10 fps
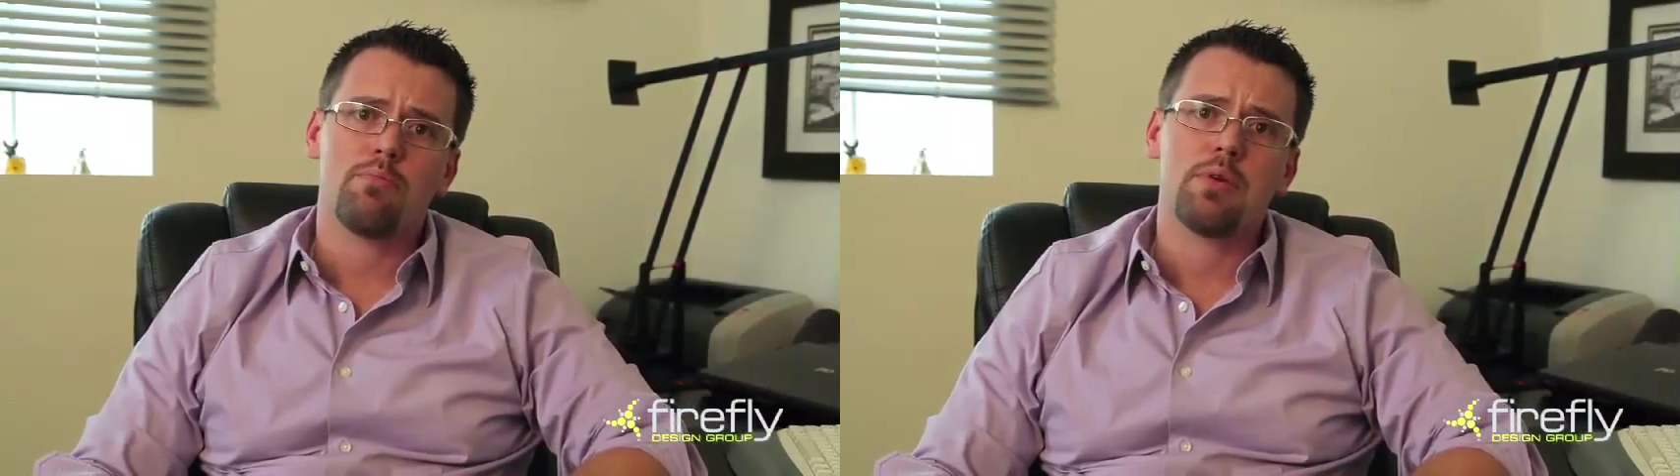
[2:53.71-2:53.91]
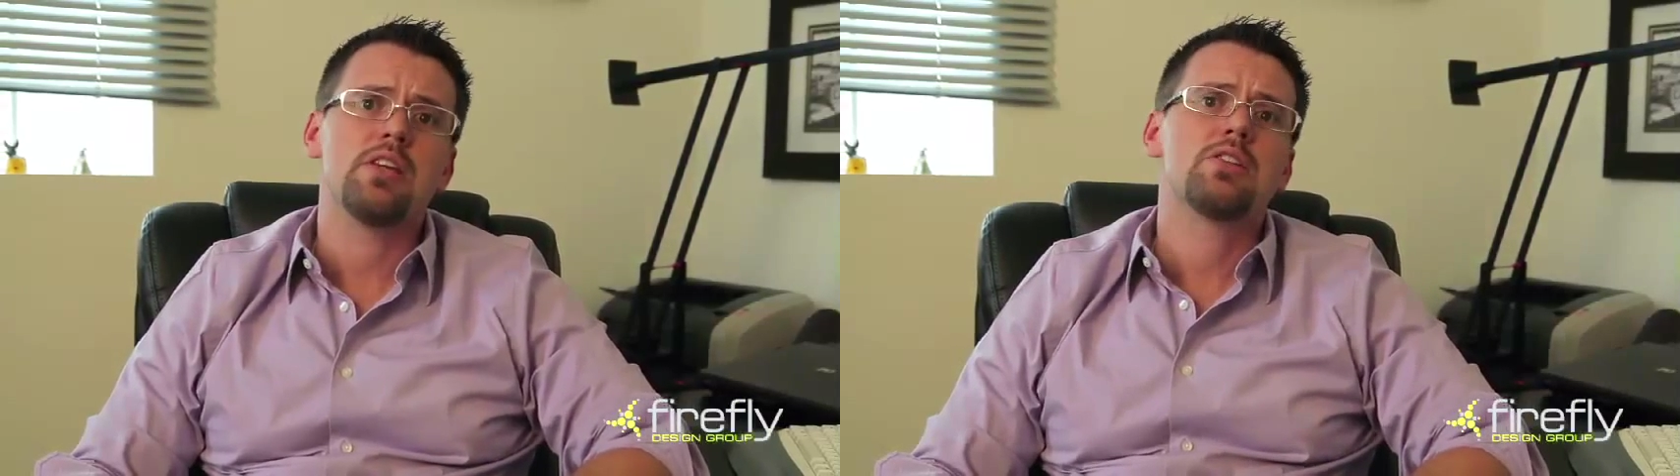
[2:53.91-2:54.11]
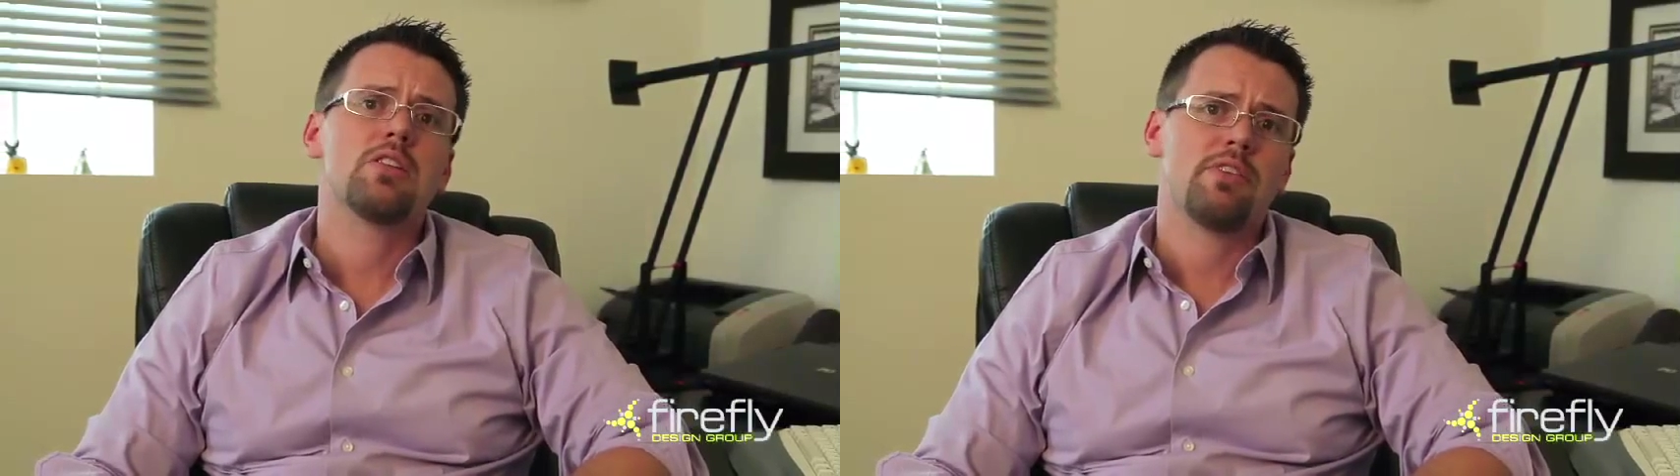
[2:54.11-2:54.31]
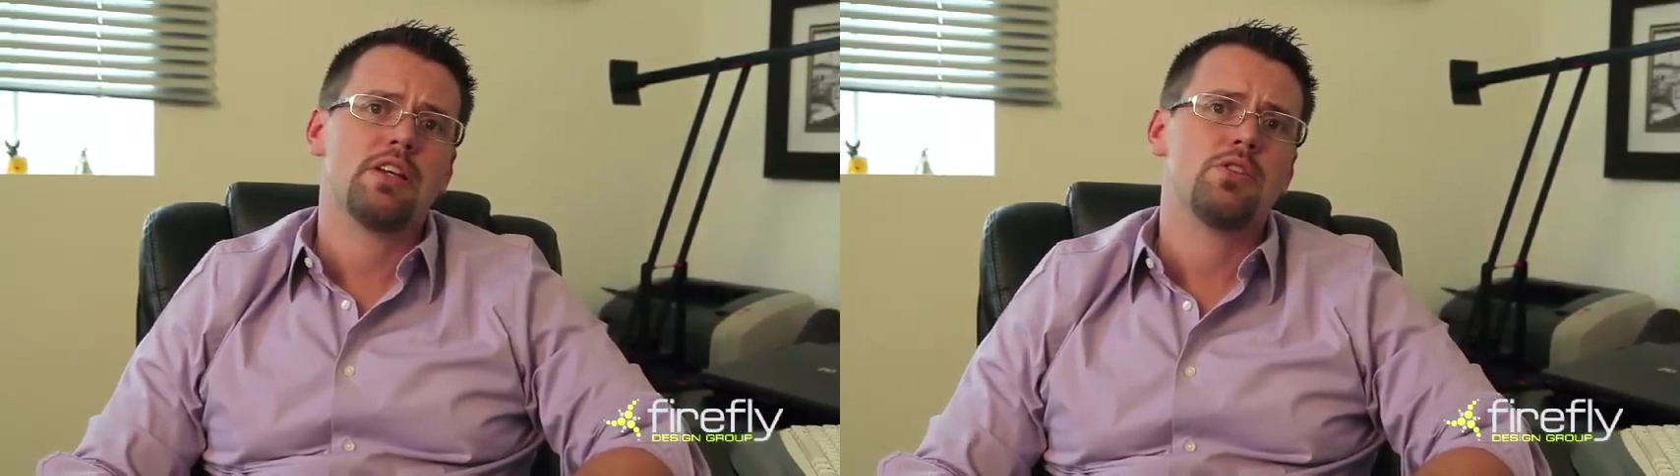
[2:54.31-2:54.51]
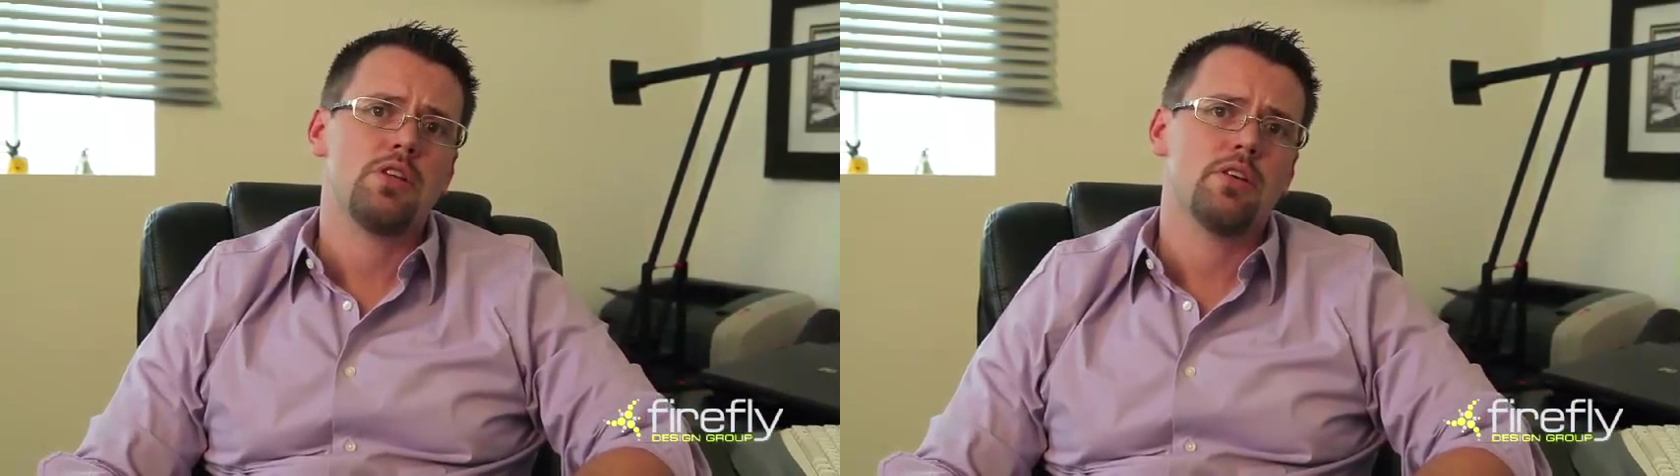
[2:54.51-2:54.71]
piece of
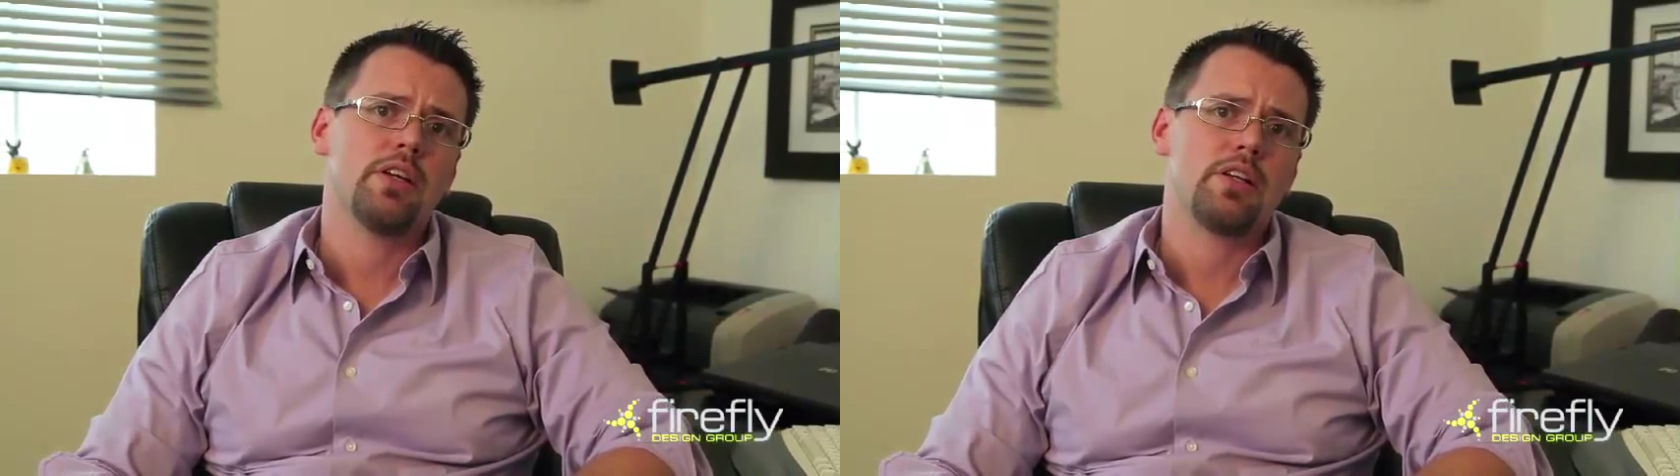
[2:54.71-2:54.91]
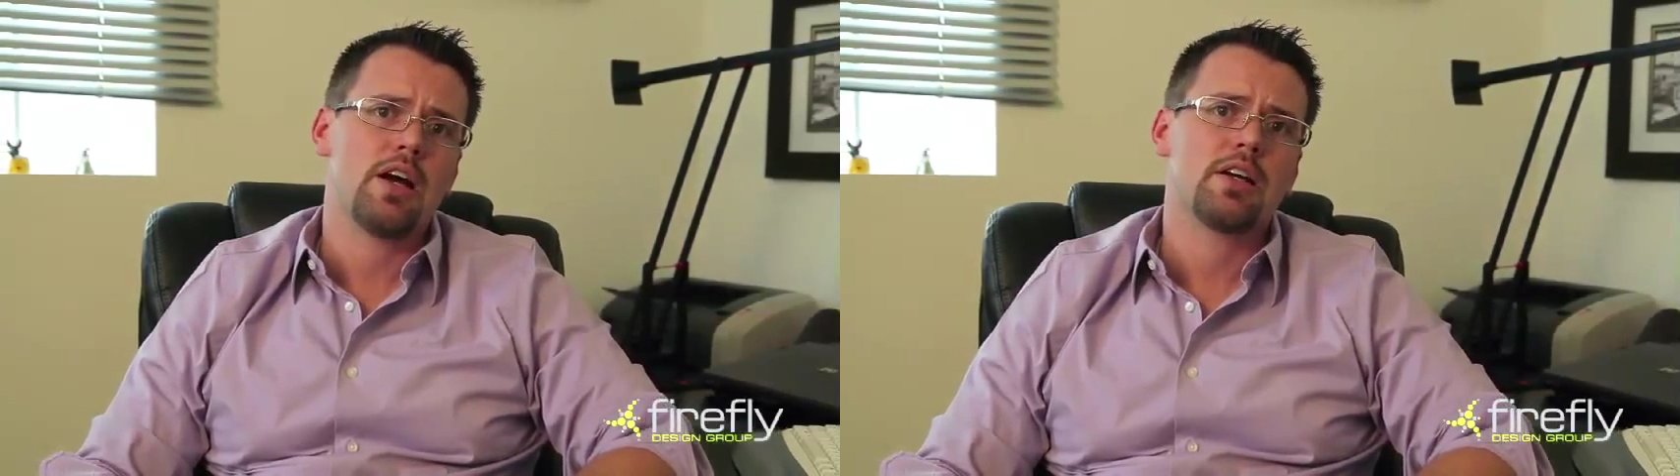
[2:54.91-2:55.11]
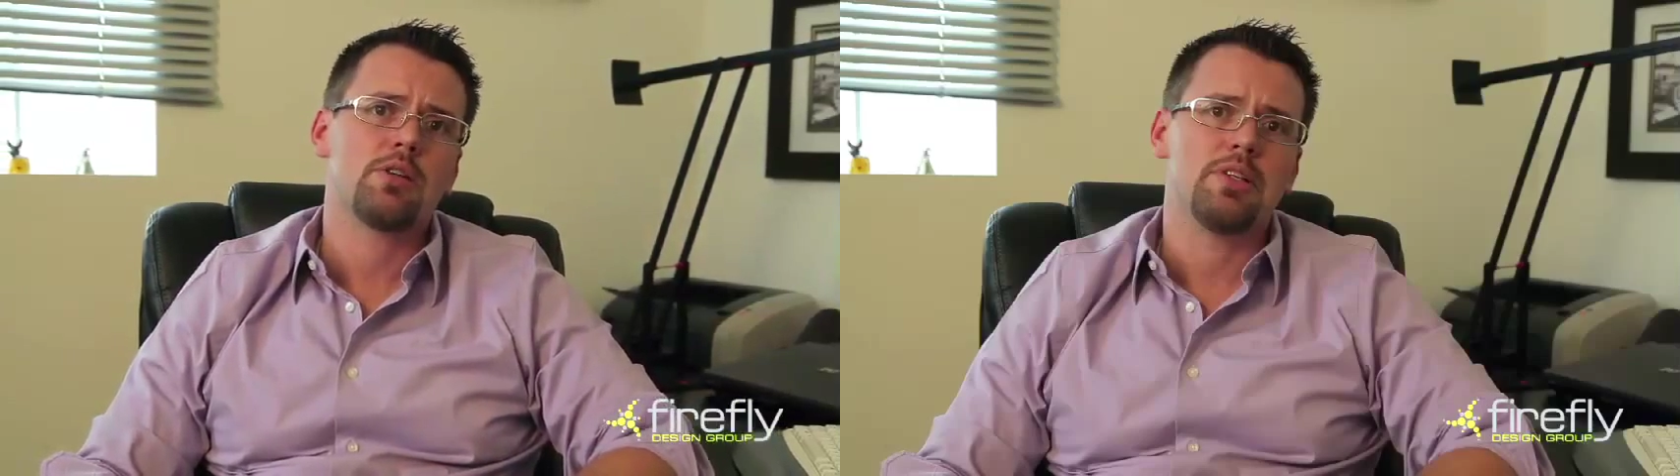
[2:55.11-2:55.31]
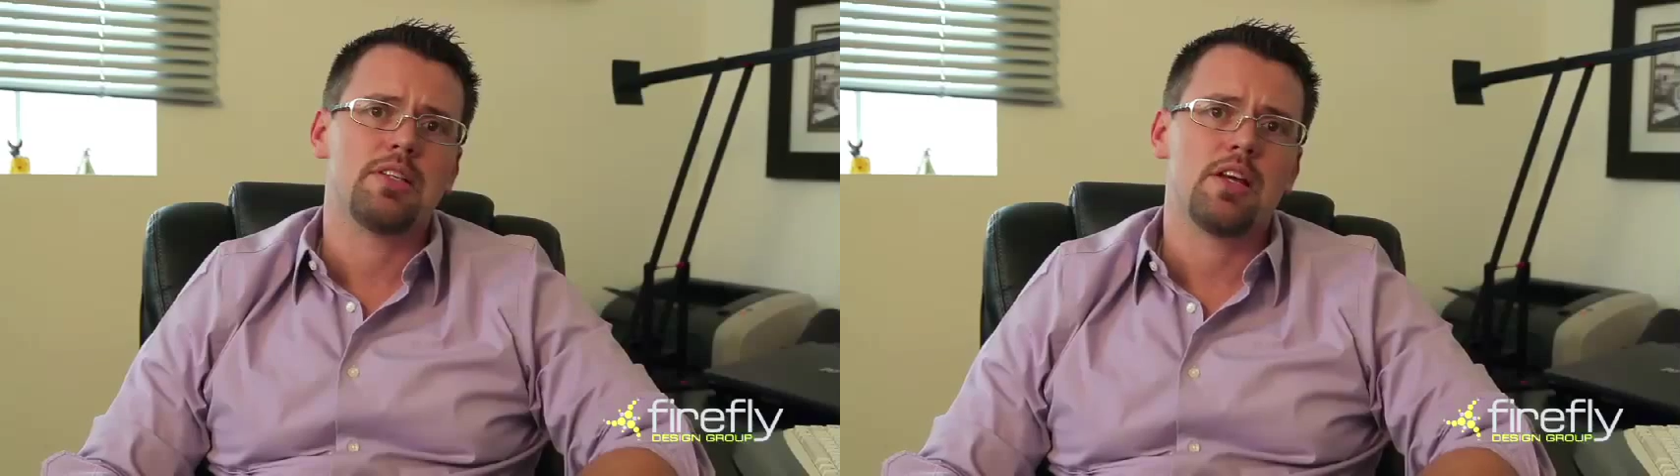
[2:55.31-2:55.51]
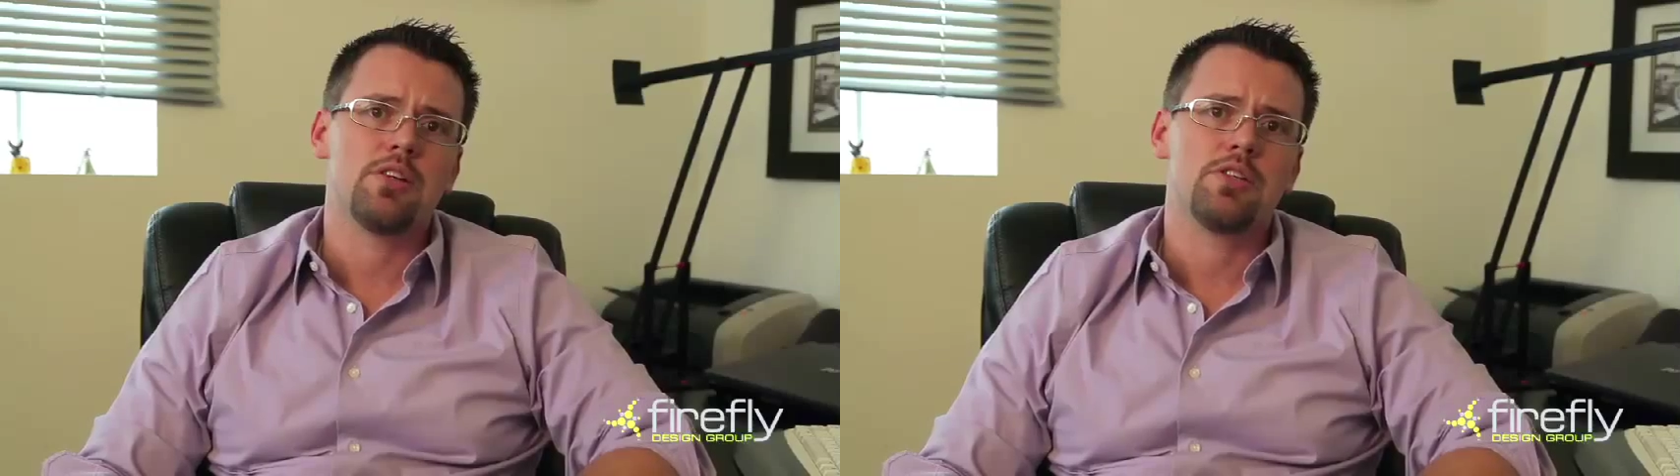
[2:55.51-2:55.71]
engineering
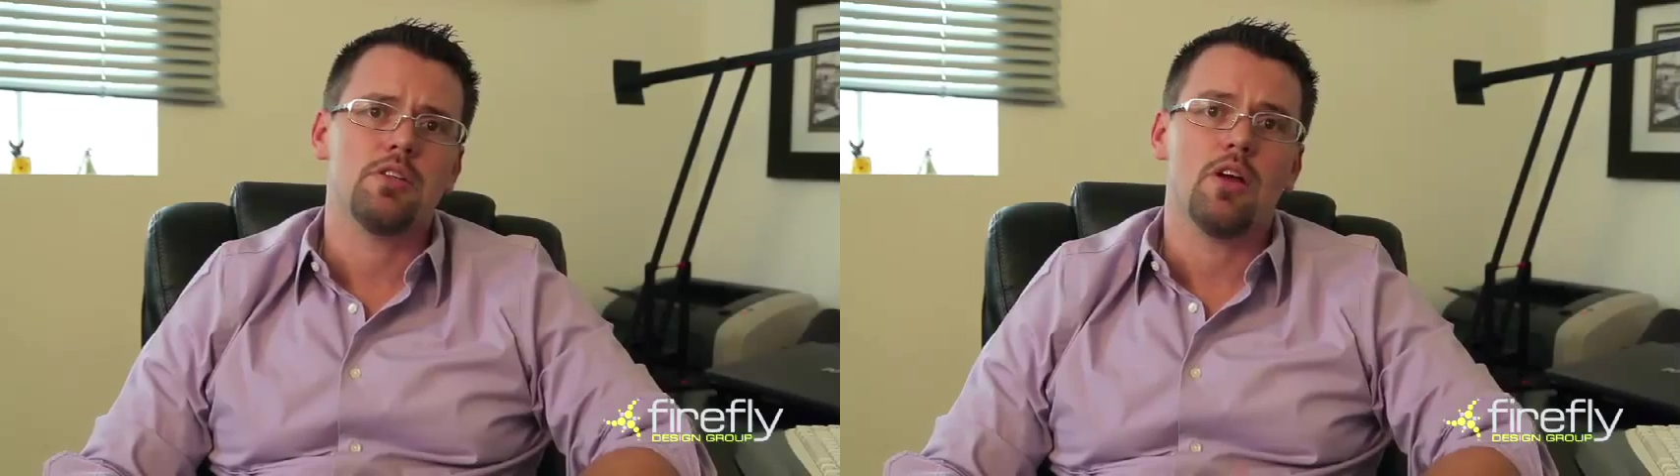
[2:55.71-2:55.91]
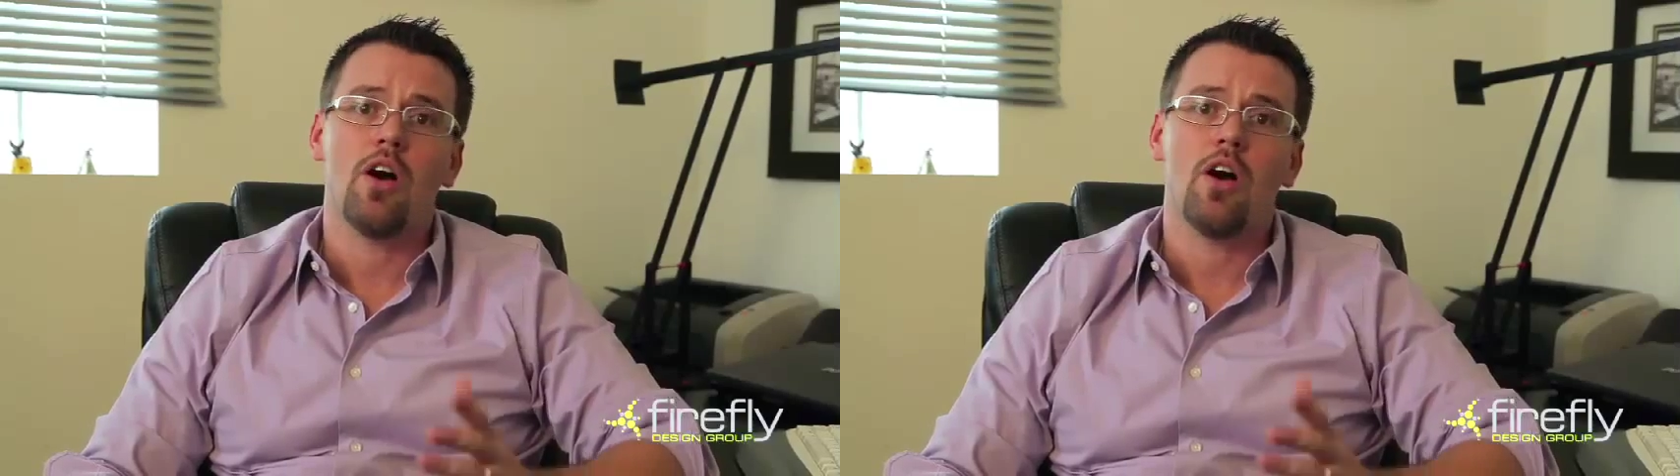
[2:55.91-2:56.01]
documentation